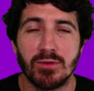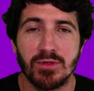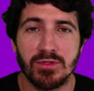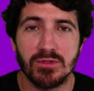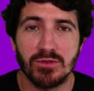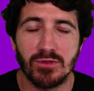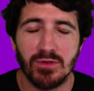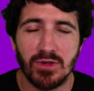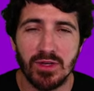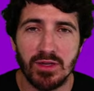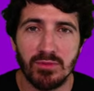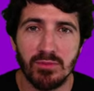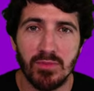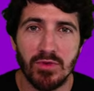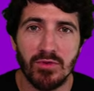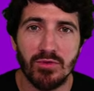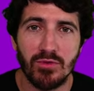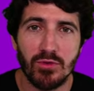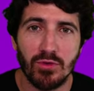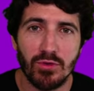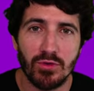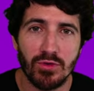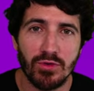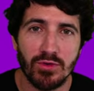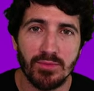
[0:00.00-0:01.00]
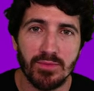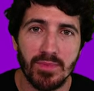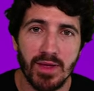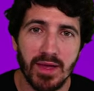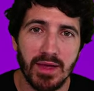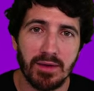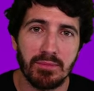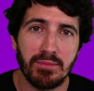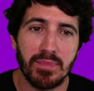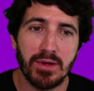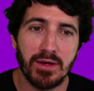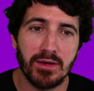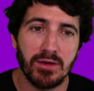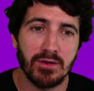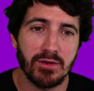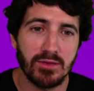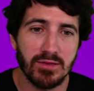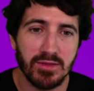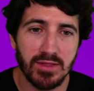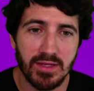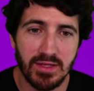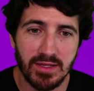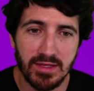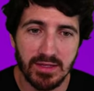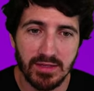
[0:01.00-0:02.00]
was talking before
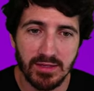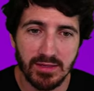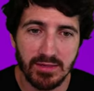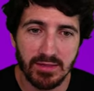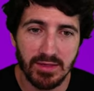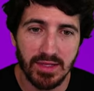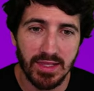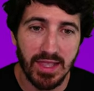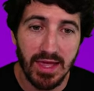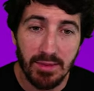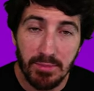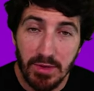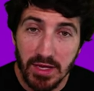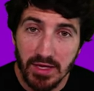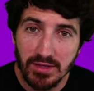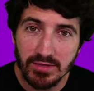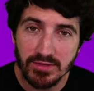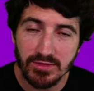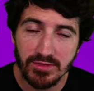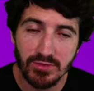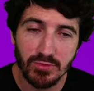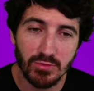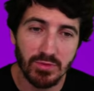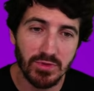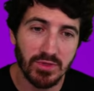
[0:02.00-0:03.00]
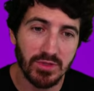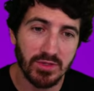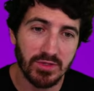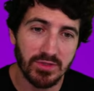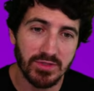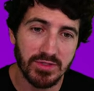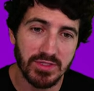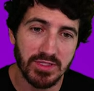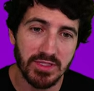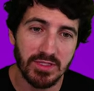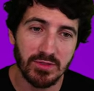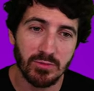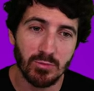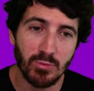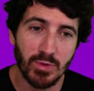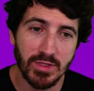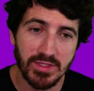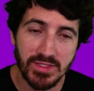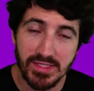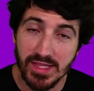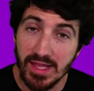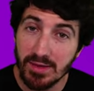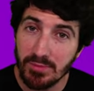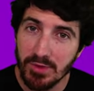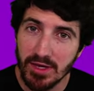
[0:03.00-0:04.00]
about Llama. So we're gonna see
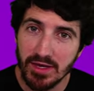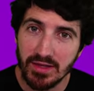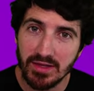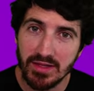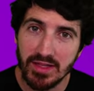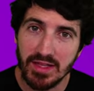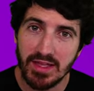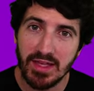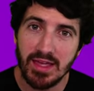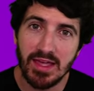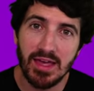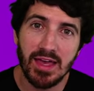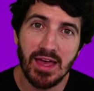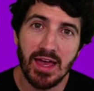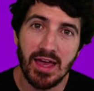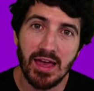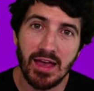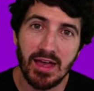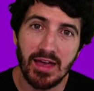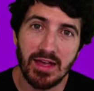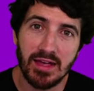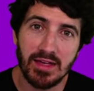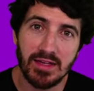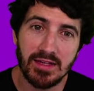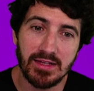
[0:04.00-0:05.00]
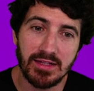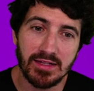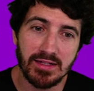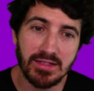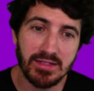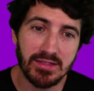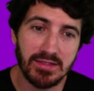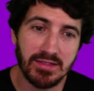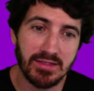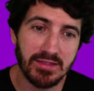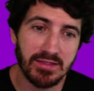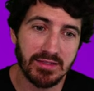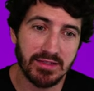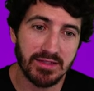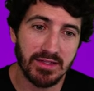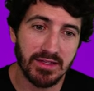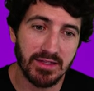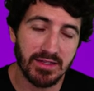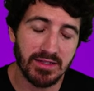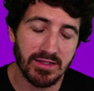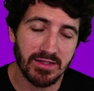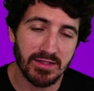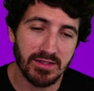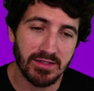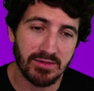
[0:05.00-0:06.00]
what's Llama, and
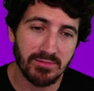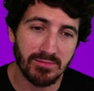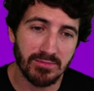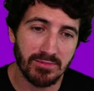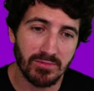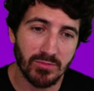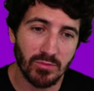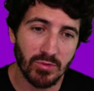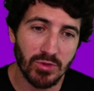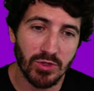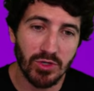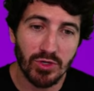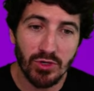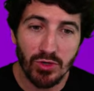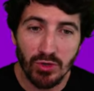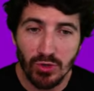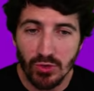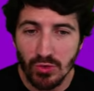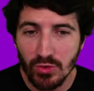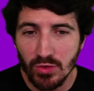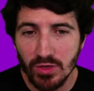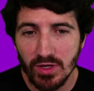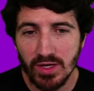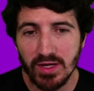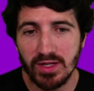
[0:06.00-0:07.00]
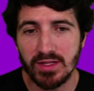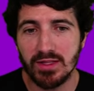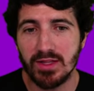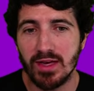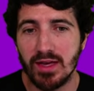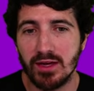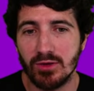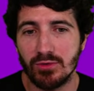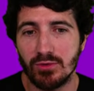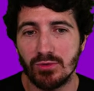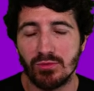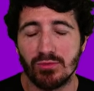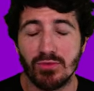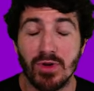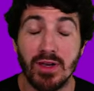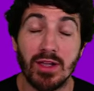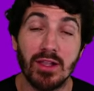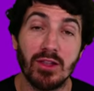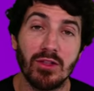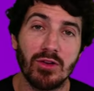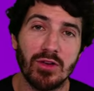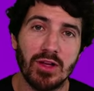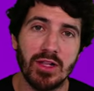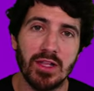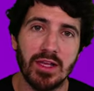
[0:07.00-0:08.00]
we're gonna look at how to run it
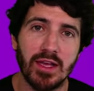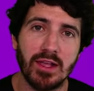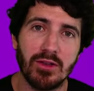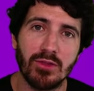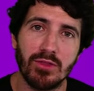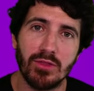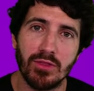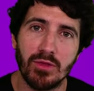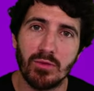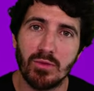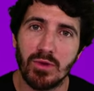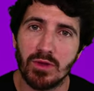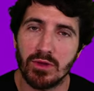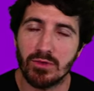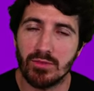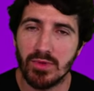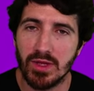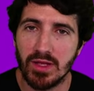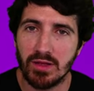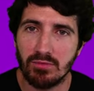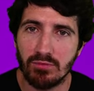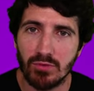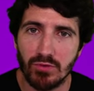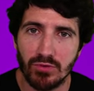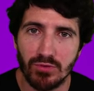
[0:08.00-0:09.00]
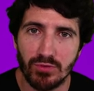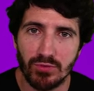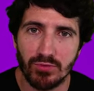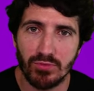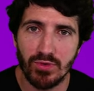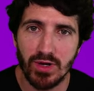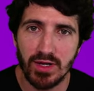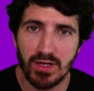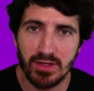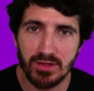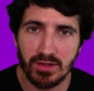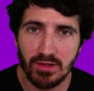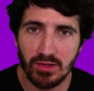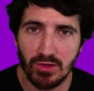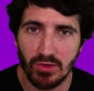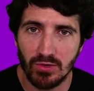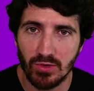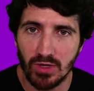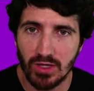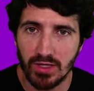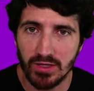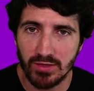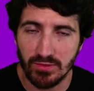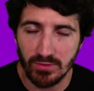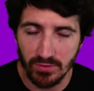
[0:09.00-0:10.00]
locally. I don't think we're gonna be able to run it
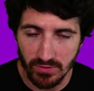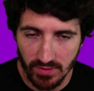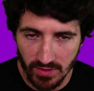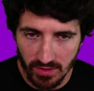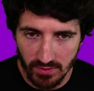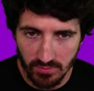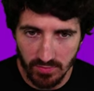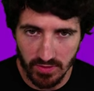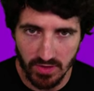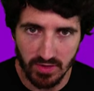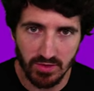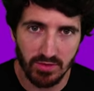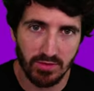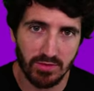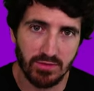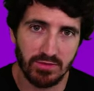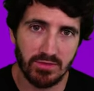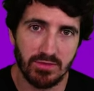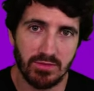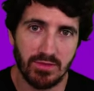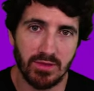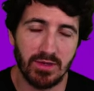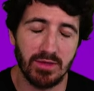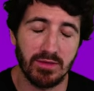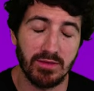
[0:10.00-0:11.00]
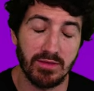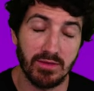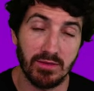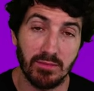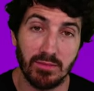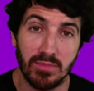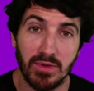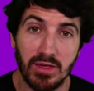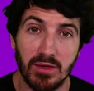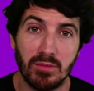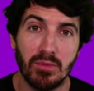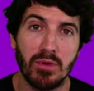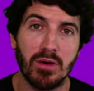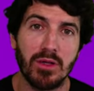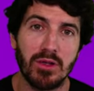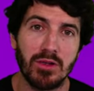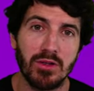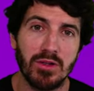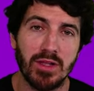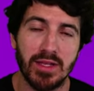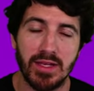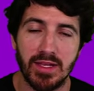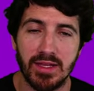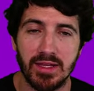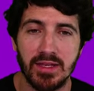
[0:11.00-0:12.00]
locally today because it's a big
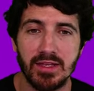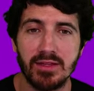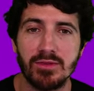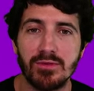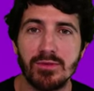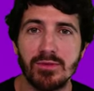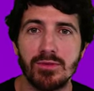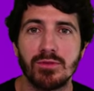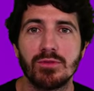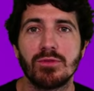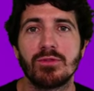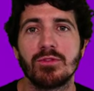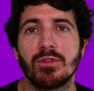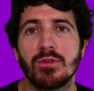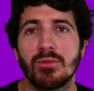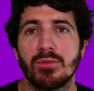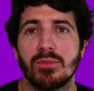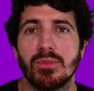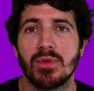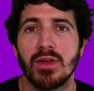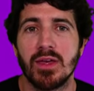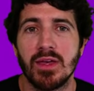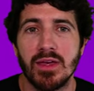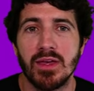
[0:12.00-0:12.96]
model and I need to do some